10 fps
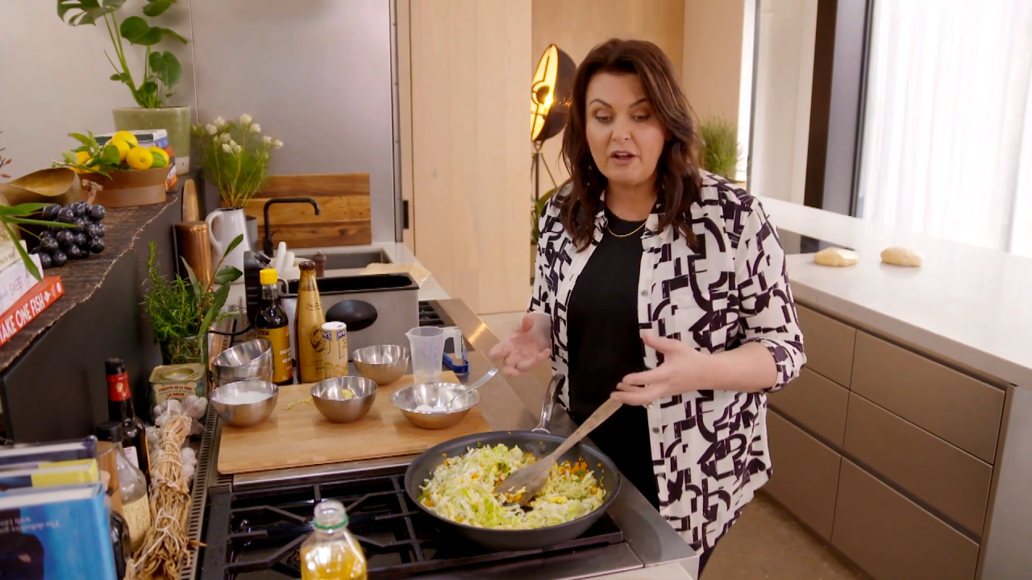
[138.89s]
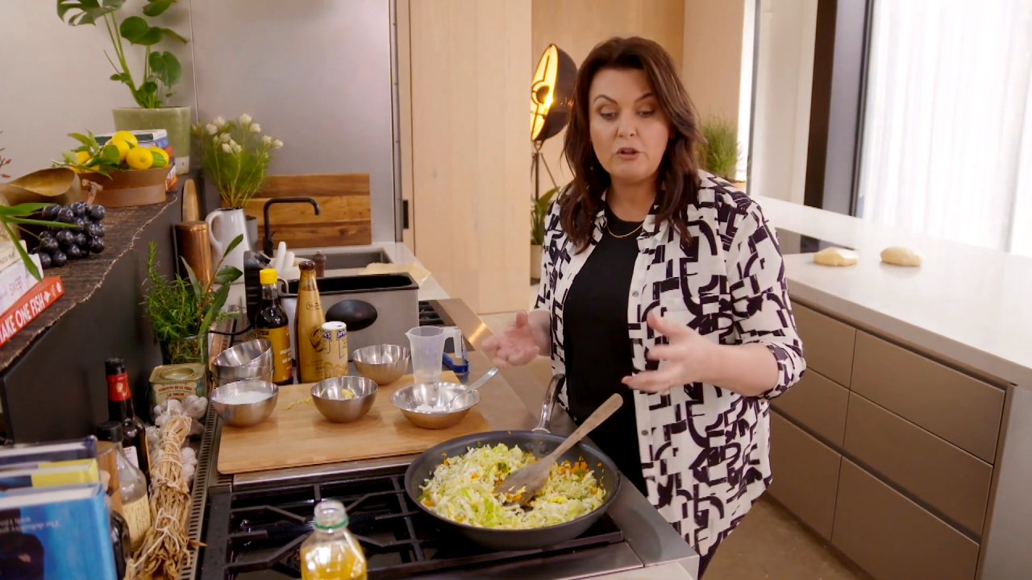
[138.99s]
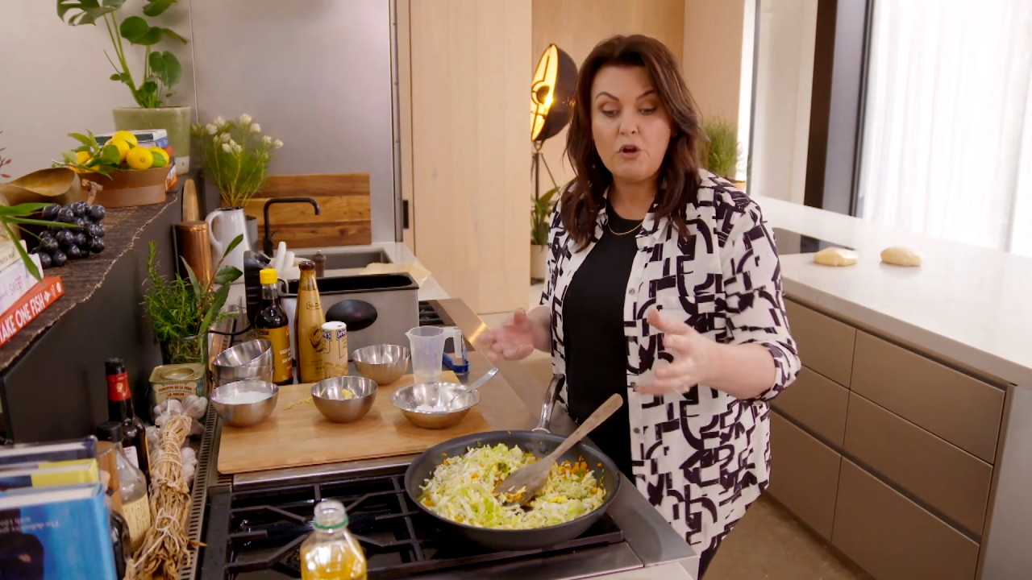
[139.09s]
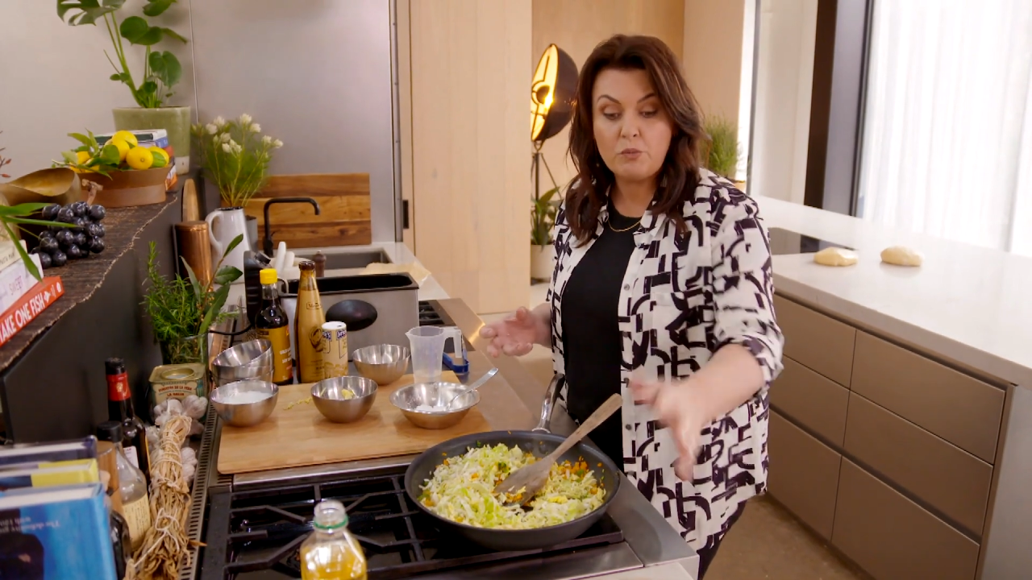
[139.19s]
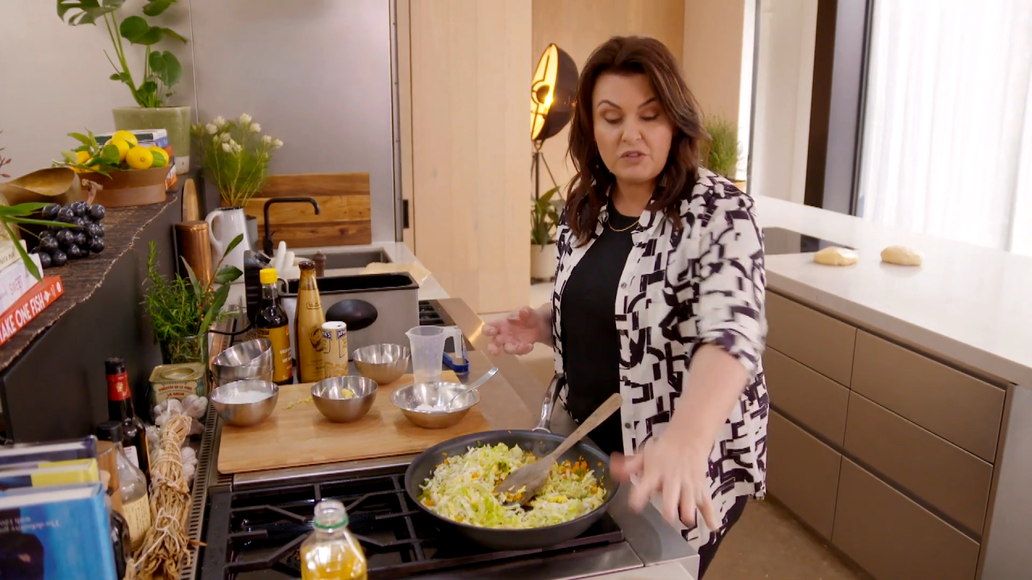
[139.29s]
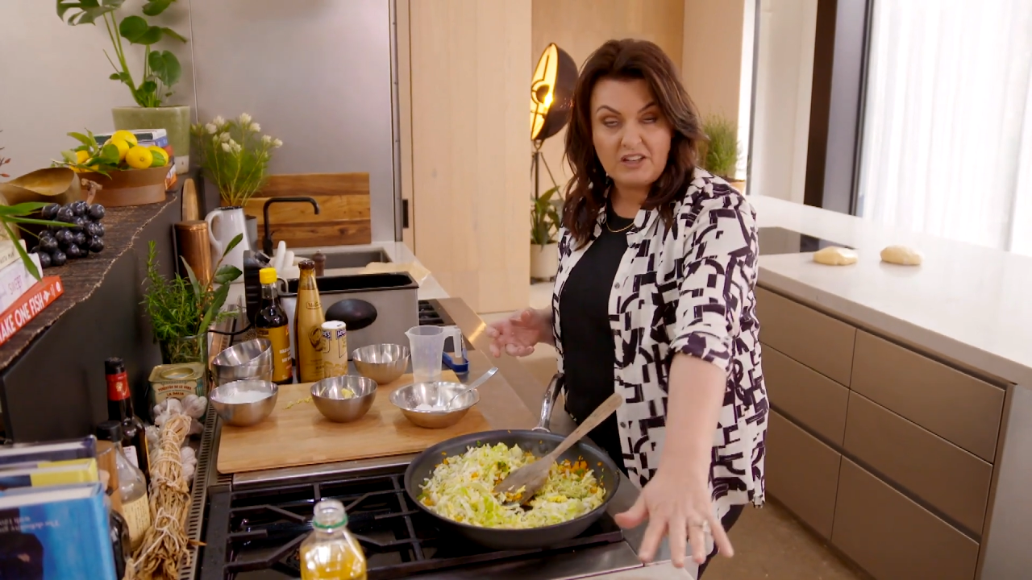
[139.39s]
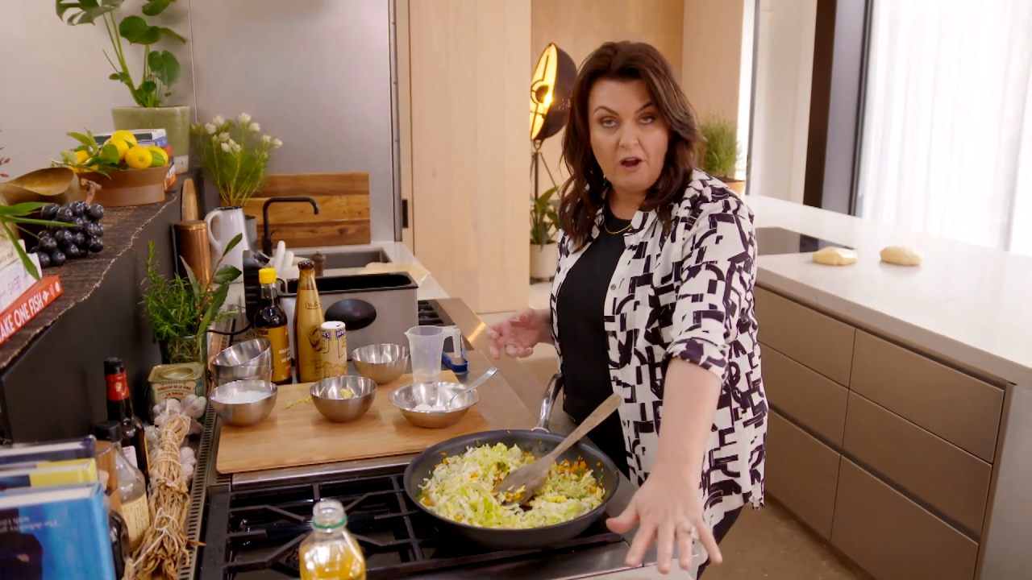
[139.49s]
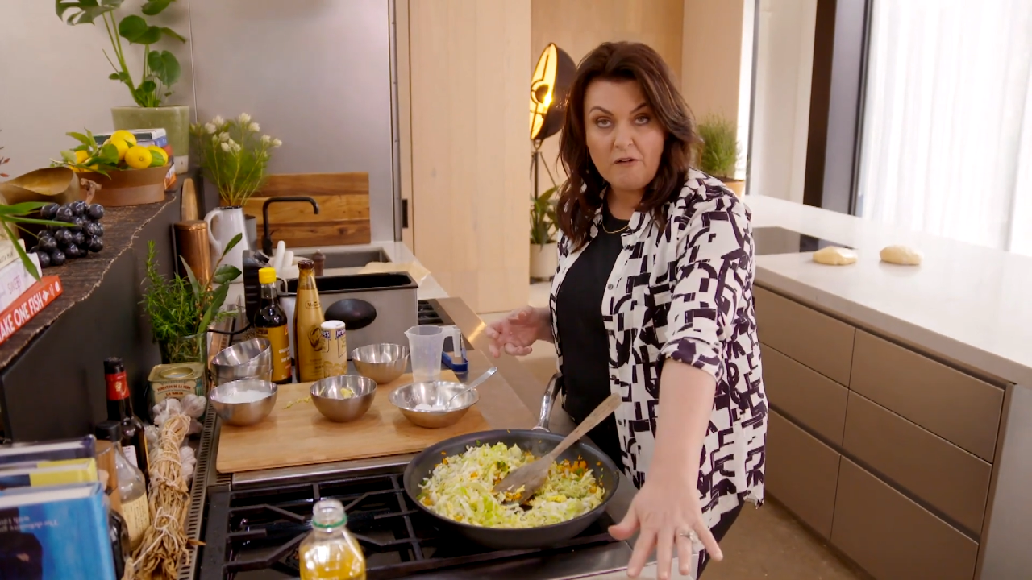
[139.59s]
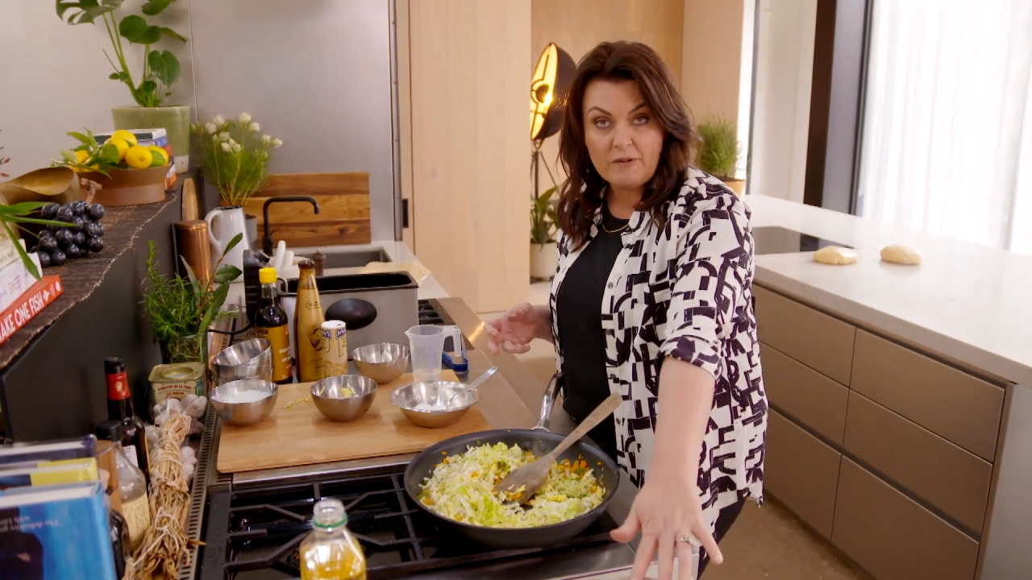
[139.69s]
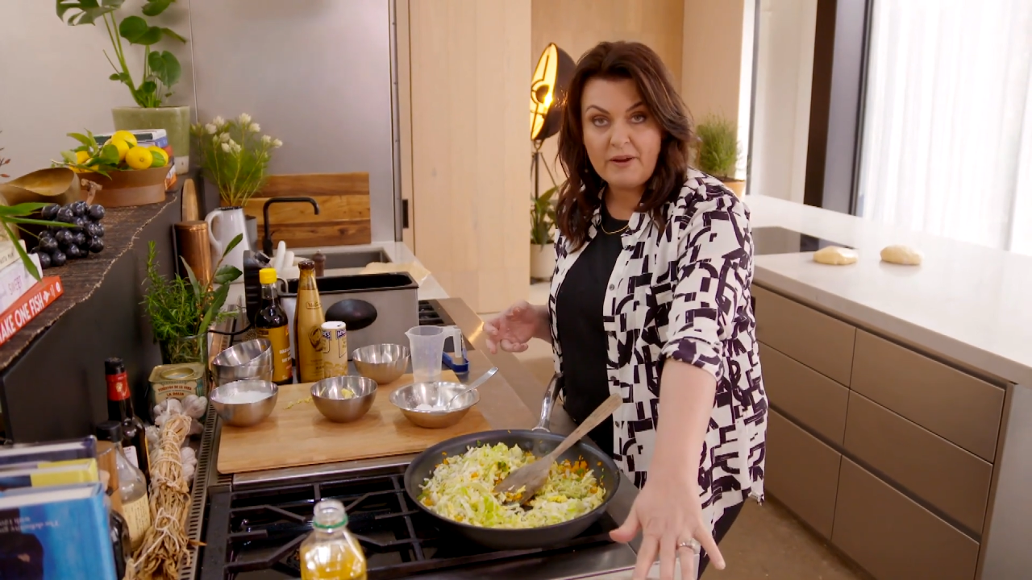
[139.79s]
along with the curry